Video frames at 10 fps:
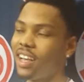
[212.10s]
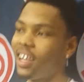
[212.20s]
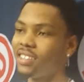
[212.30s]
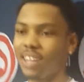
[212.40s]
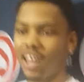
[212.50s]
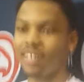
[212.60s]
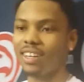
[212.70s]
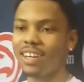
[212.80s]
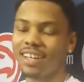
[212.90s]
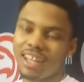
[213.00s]
Yeah, exactly.
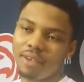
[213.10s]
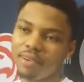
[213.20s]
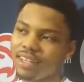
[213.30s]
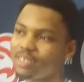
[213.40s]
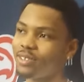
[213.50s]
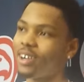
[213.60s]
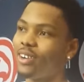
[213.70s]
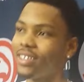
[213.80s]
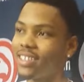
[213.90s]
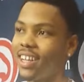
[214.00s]
that's one
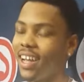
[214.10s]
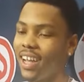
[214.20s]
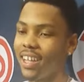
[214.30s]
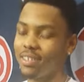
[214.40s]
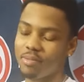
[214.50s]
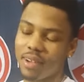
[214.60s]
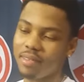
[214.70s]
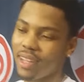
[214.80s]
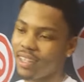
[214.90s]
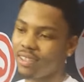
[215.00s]
question I asked.
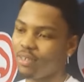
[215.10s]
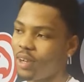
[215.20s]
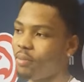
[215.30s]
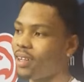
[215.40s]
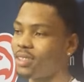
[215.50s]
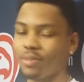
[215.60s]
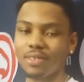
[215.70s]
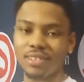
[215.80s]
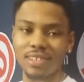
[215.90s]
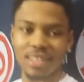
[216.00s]
What am I
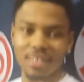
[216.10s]
supposed to say?